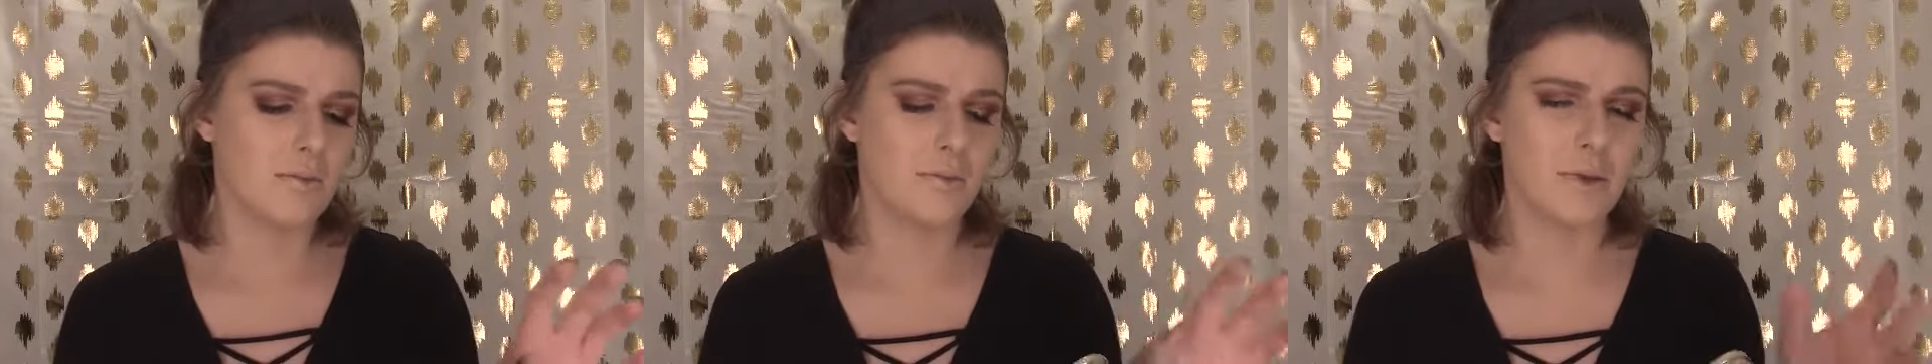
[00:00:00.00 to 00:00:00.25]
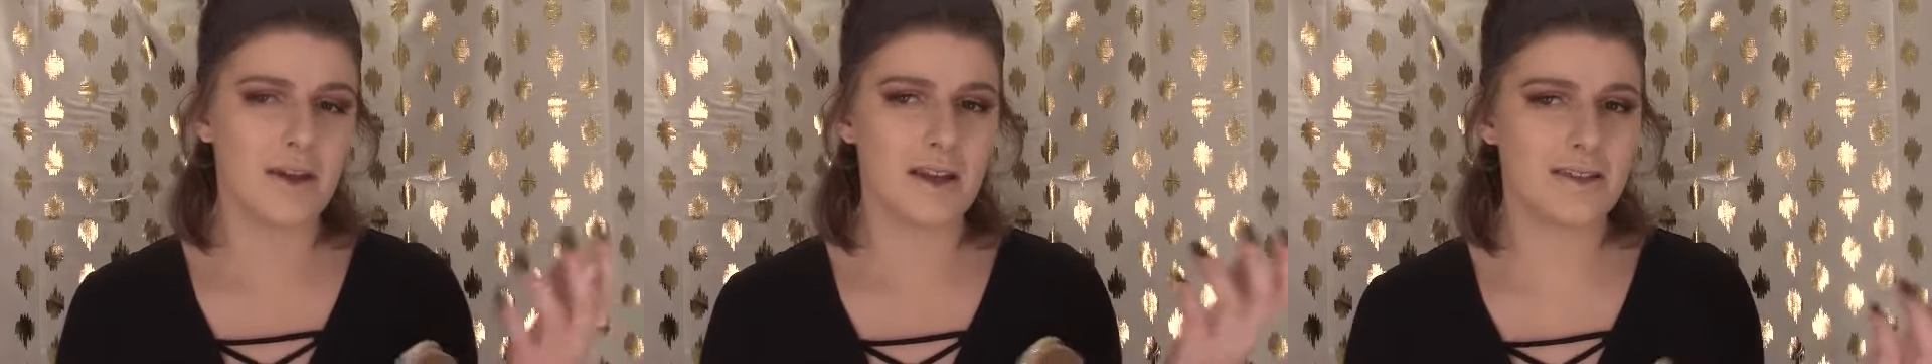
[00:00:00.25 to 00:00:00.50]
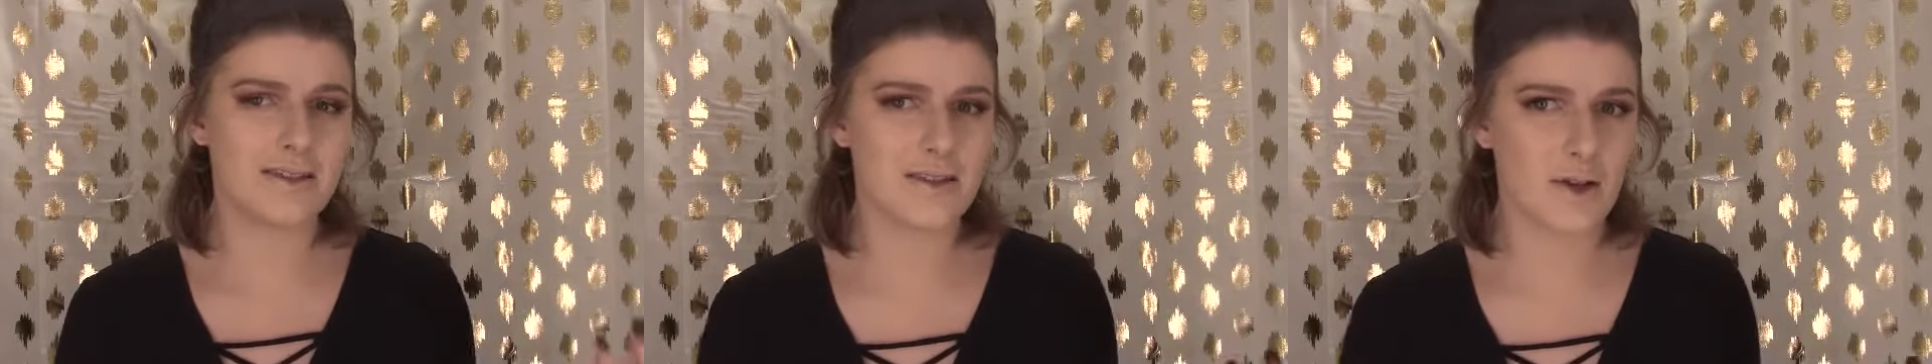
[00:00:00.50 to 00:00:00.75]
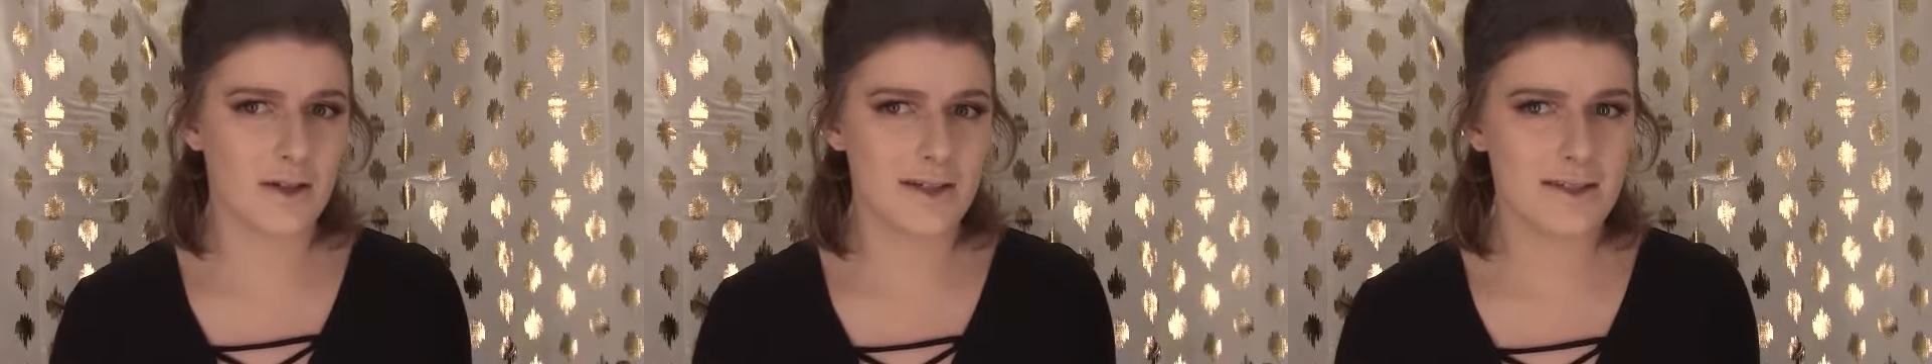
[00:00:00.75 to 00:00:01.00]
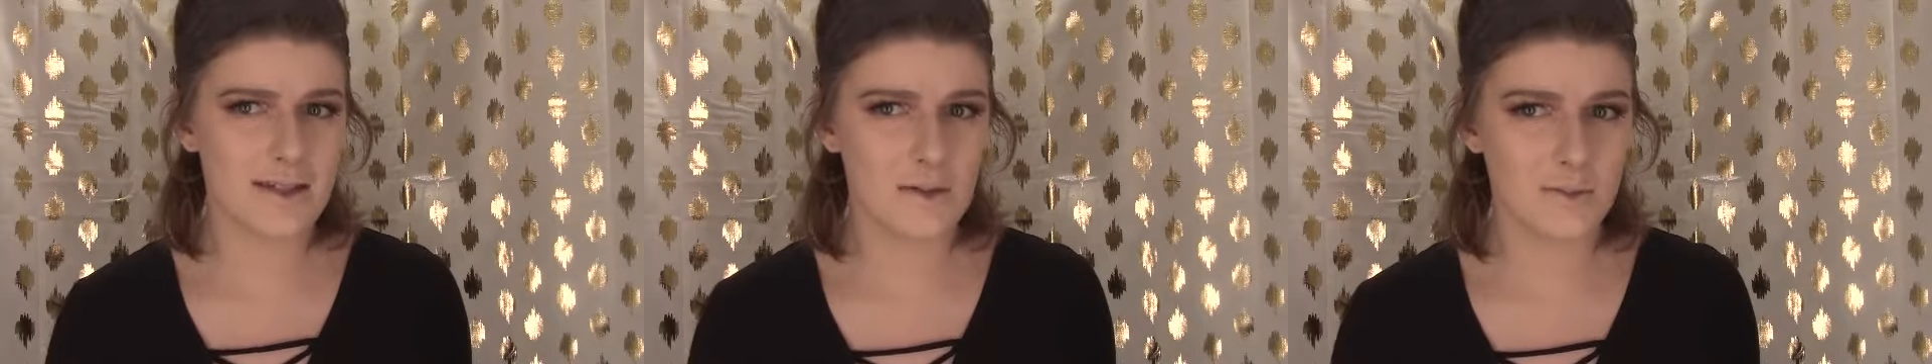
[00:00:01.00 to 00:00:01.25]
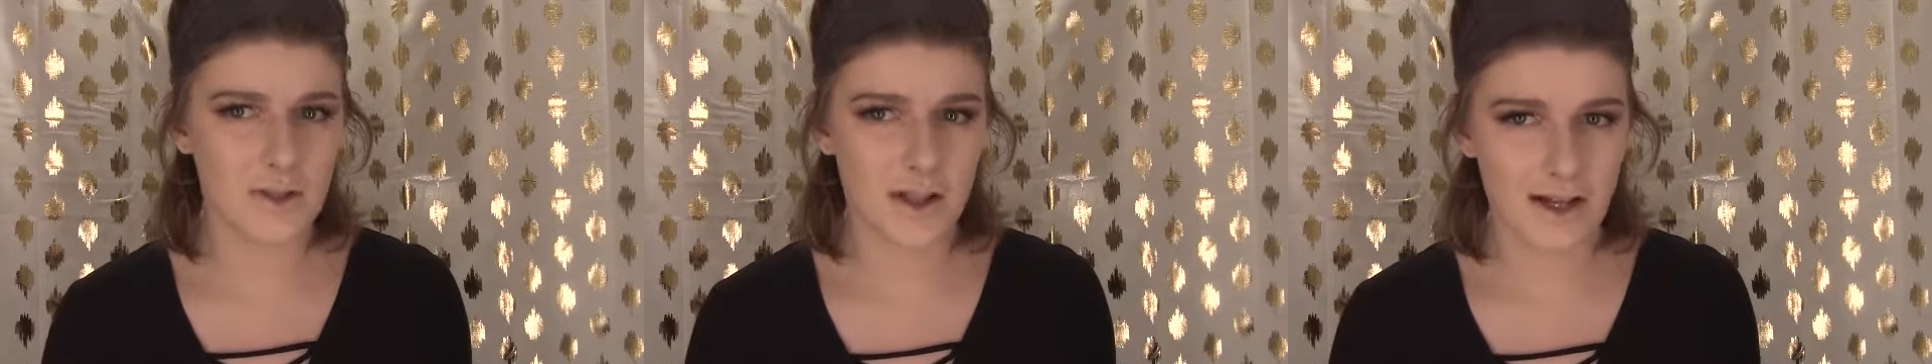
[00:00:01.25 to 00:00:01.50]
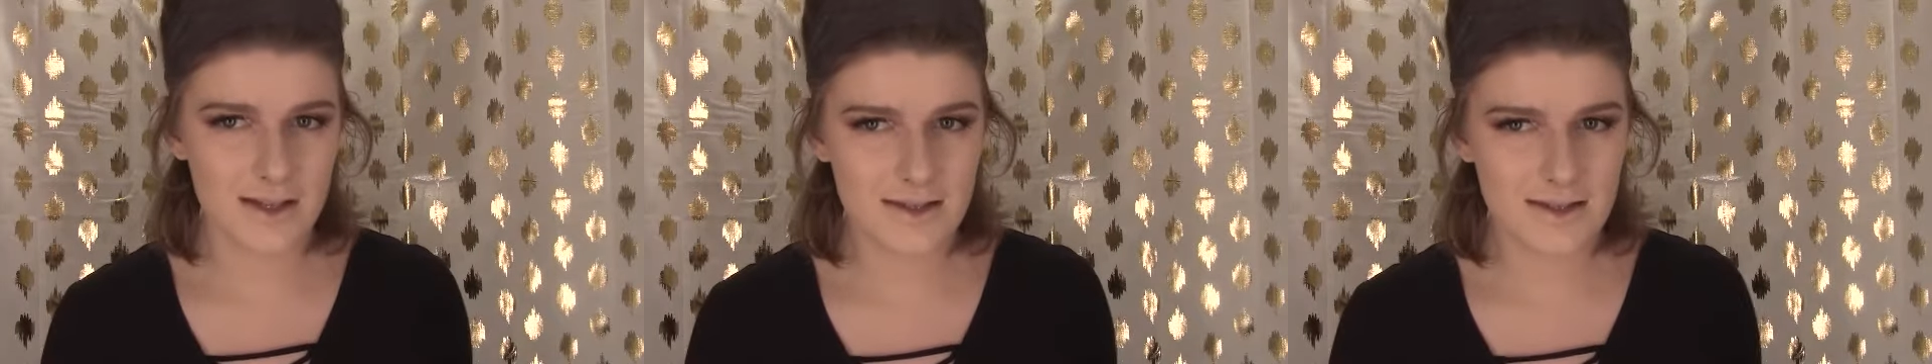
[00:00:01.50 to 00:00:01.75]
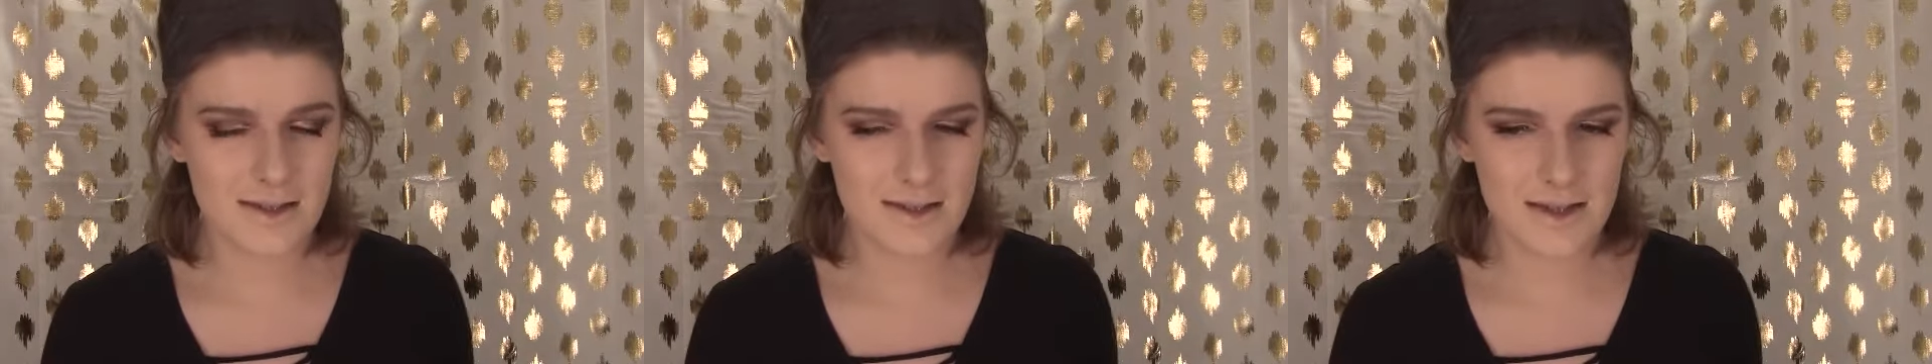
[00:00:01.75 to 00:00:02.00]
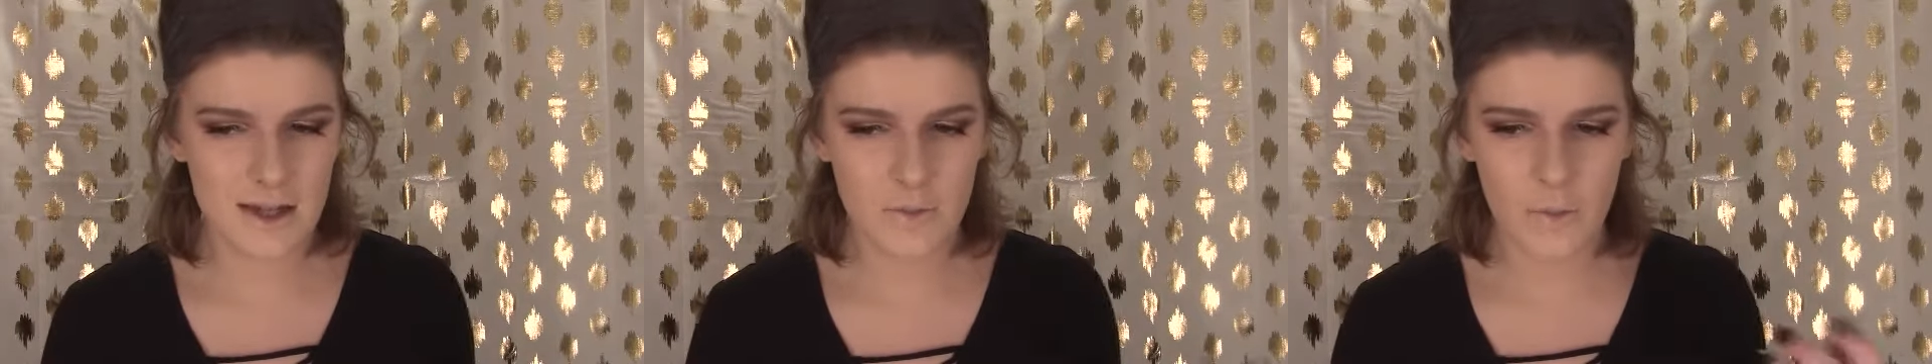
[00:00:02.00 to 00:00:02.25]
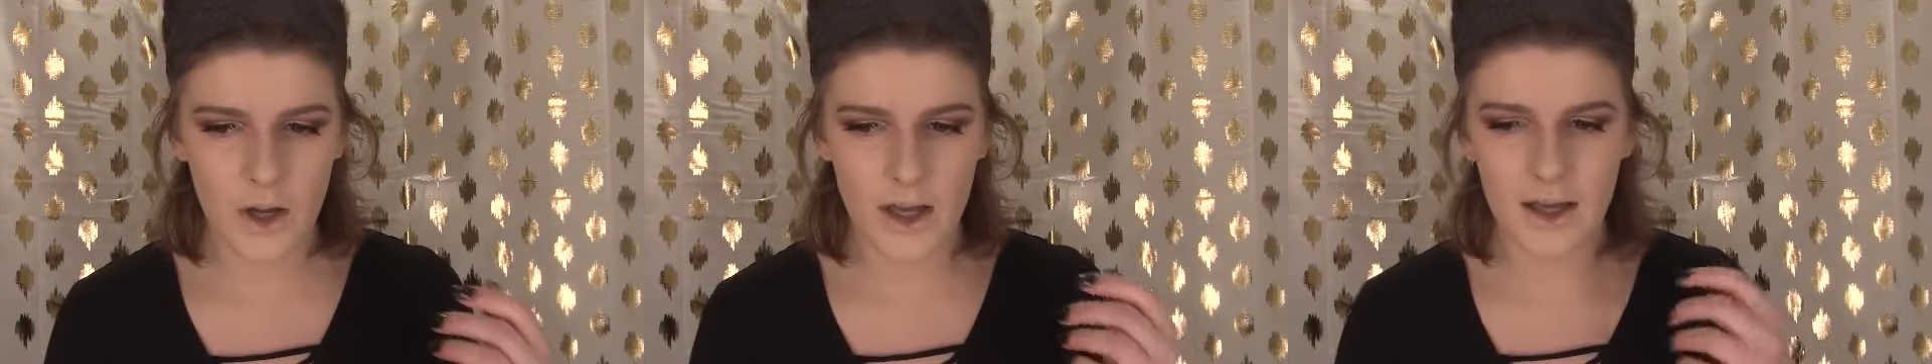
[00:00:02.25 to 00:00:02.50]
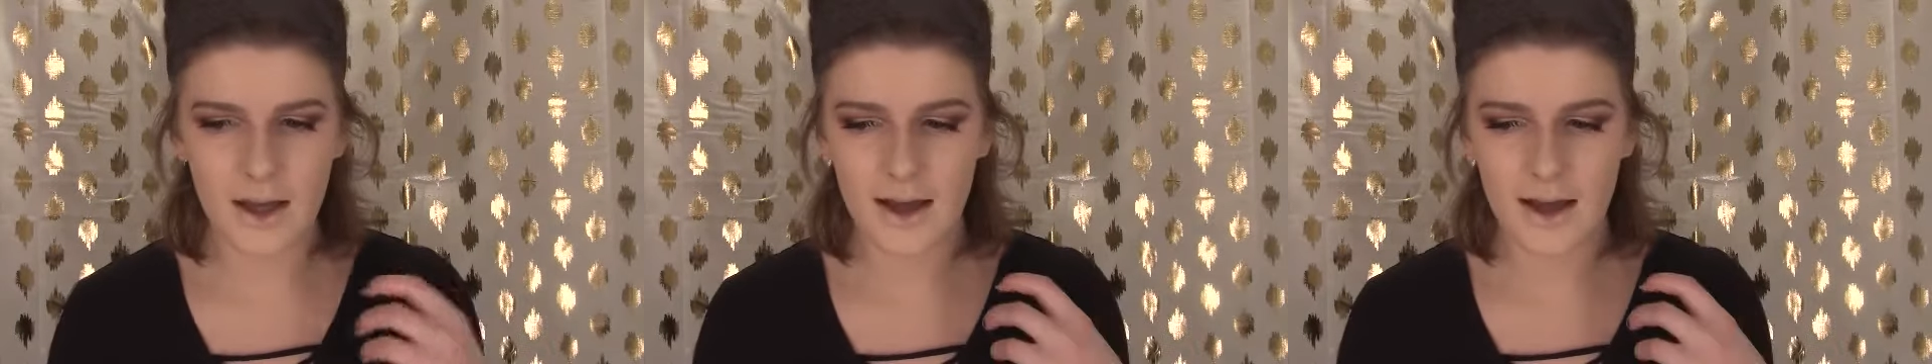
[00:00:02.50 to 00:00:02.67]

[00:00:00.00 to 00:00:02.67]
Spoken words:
but as long as it applies the same way,